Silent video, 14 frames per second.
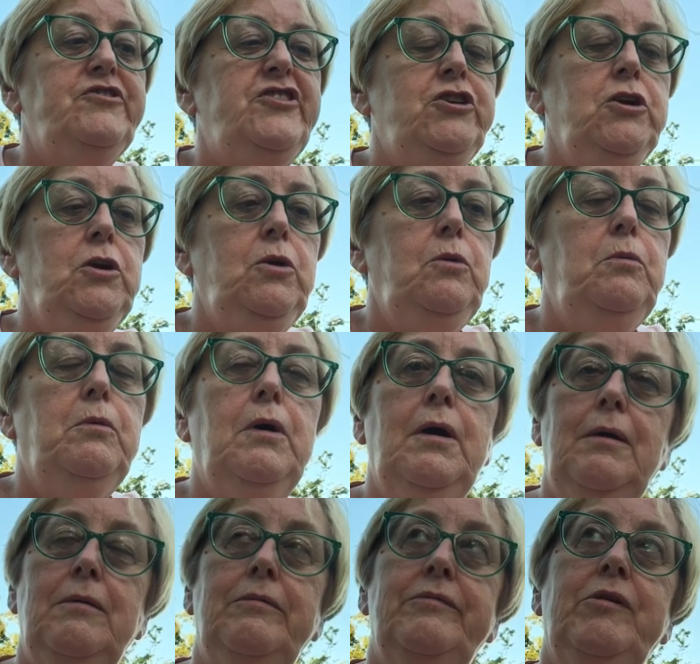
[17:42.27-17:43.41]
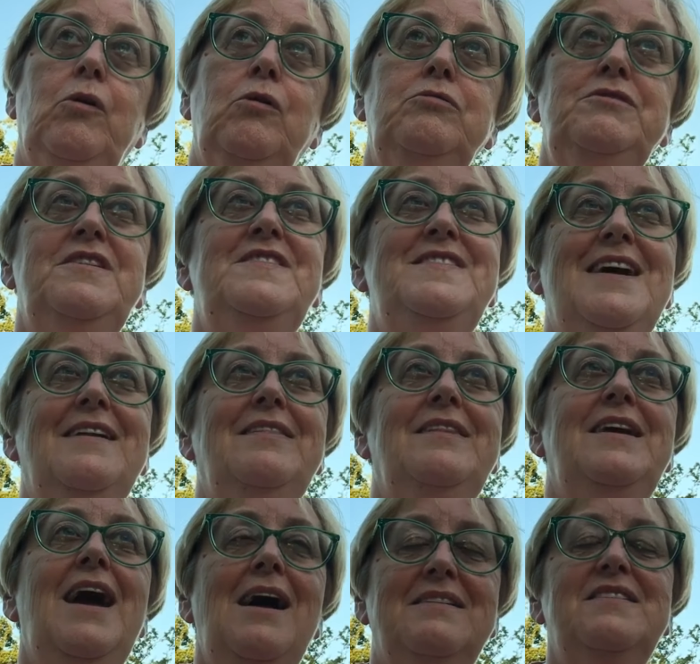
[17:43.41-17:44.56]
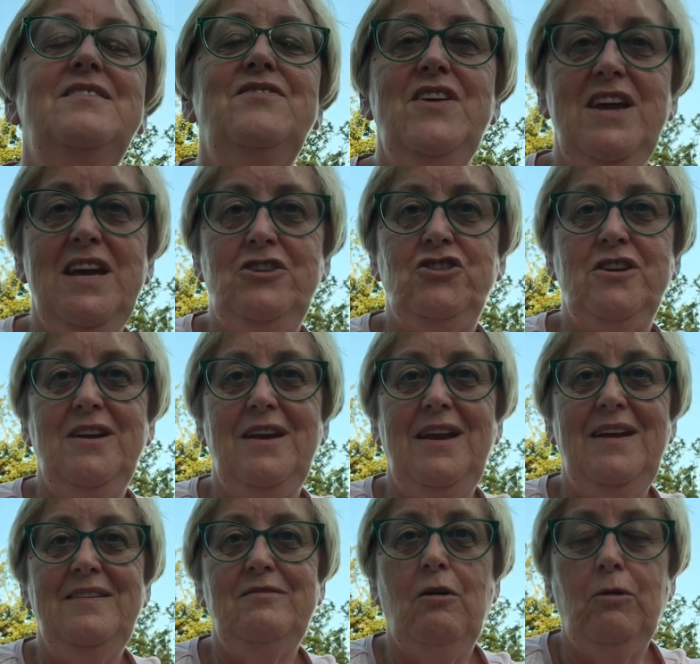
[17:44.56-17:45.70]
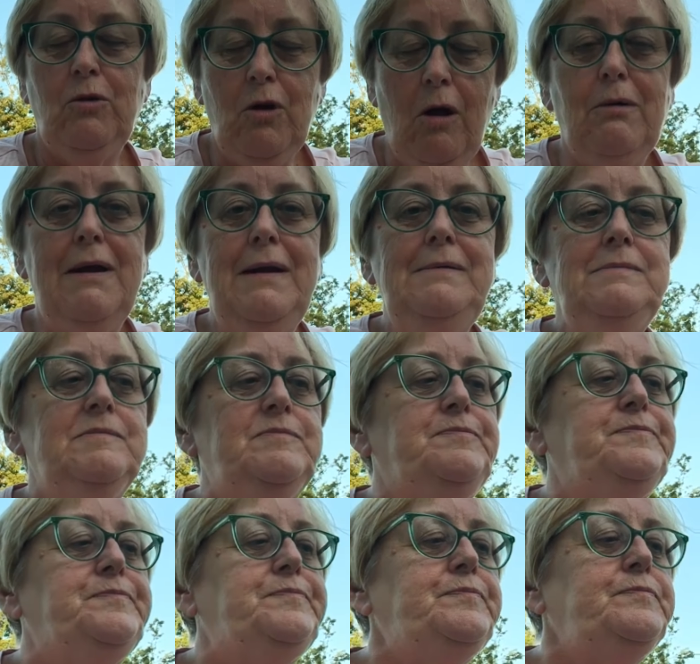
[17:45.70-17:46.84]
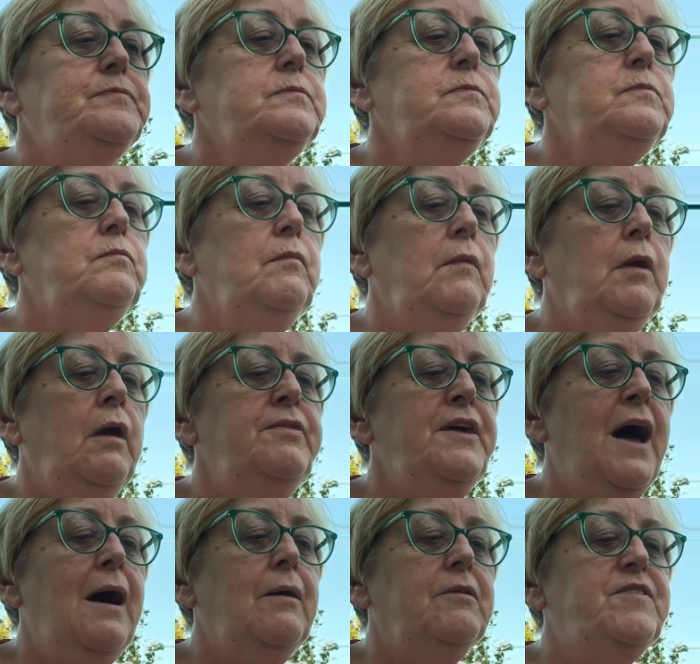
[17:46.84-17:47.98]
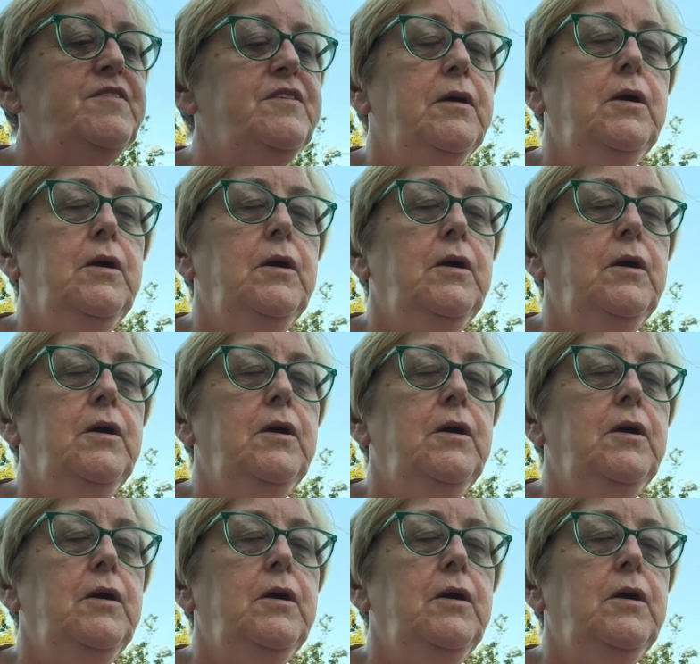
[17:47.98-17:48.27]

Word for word: to understand the activation is ongoing, that